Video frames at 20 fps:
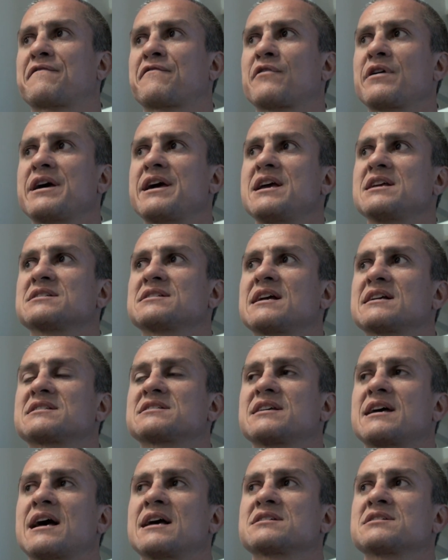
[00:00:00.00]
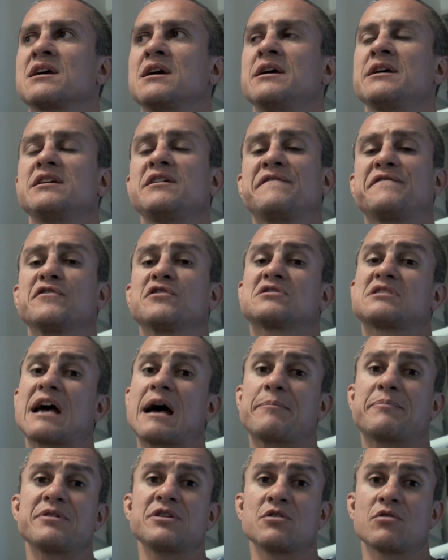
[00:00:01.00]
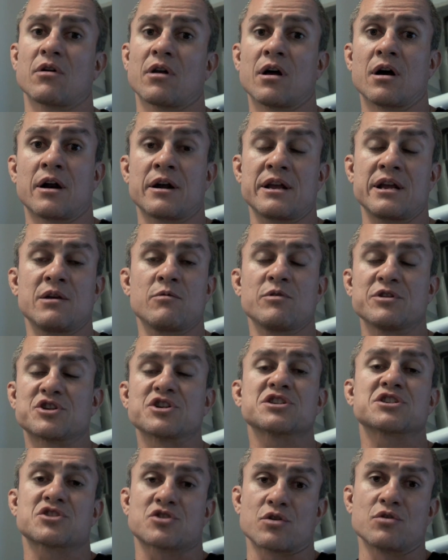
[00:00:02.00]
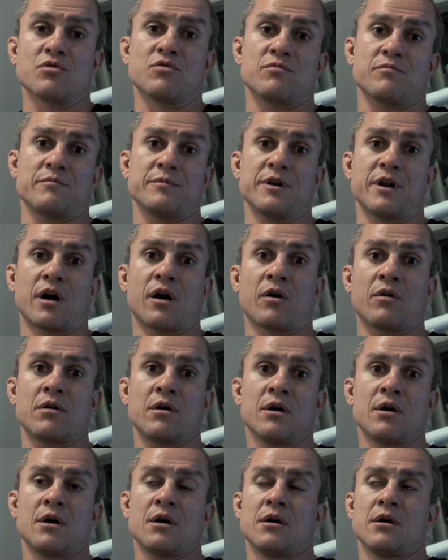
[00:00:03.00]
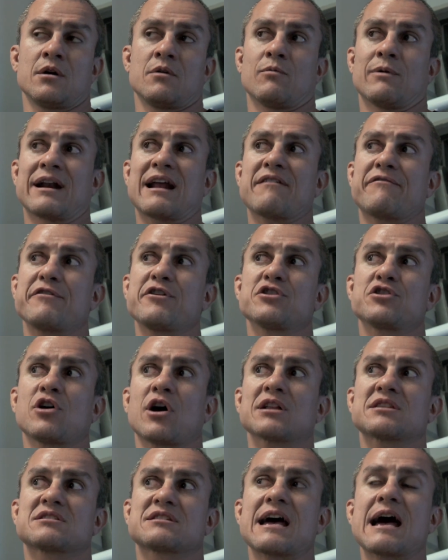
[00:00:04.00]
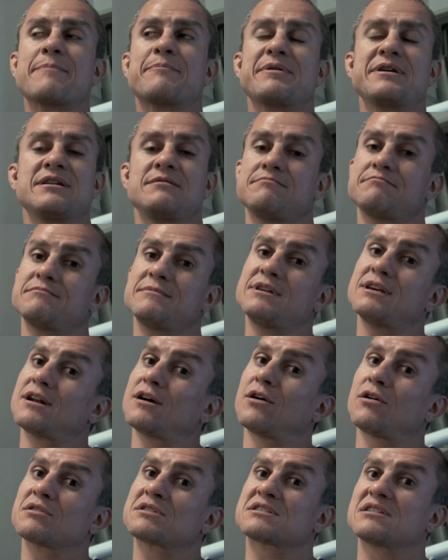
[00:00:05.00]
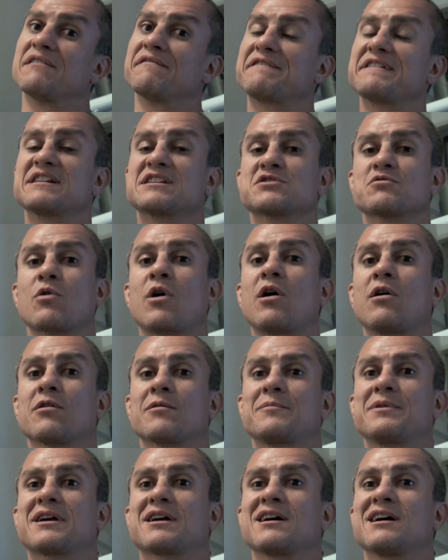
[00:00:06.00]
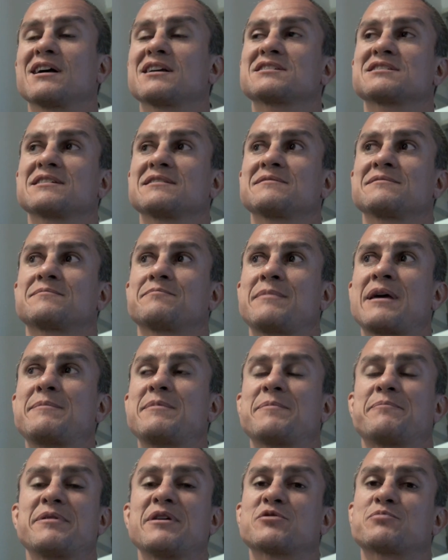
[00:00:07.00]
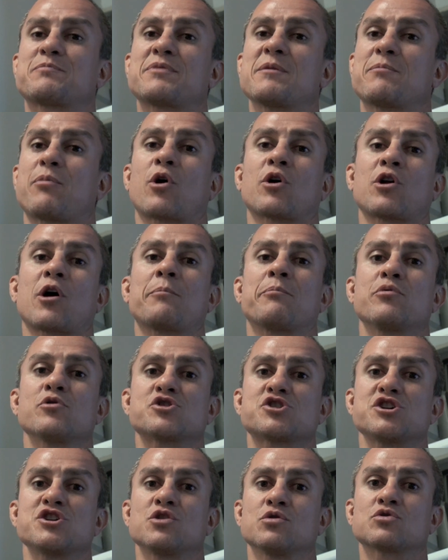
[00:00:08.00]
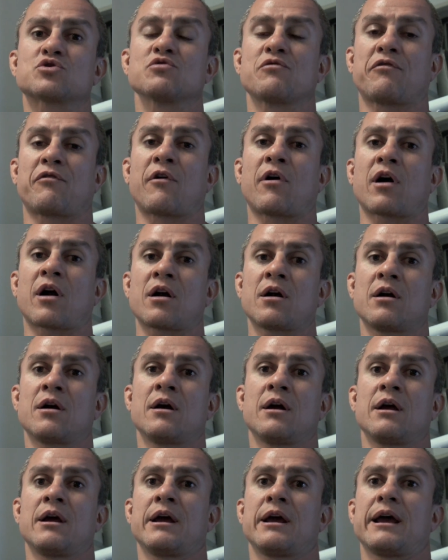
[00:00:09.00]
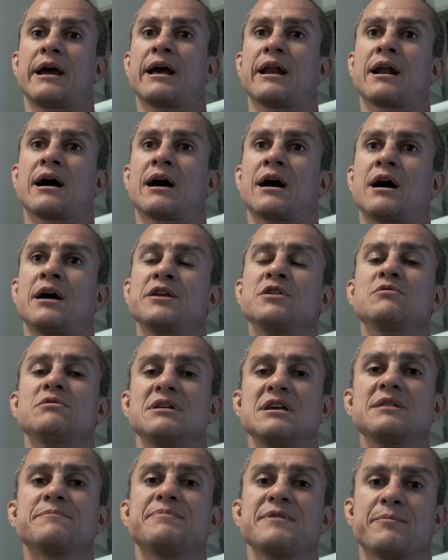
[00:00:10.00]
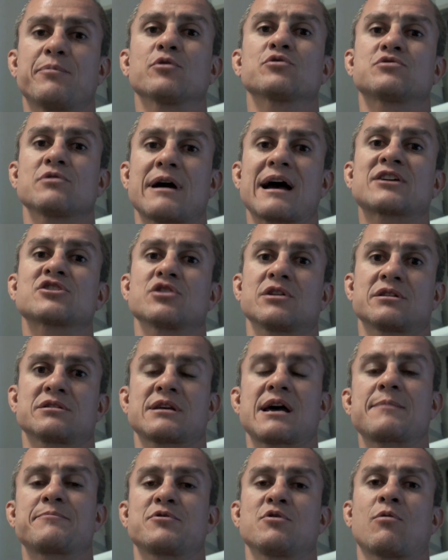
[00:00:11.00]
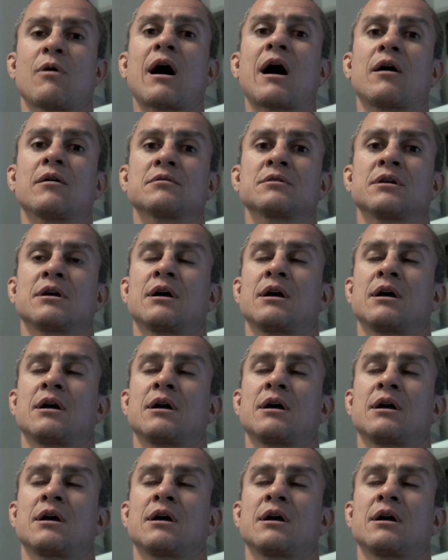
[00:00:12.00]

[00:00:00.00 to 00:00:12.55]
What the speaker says: phrase that says, if you're tapping, you're learning, which is true, you know? Whenever you're not tapping, you know, something is wrong because maybe people are not pushing you too far and you need people to actually tap you out.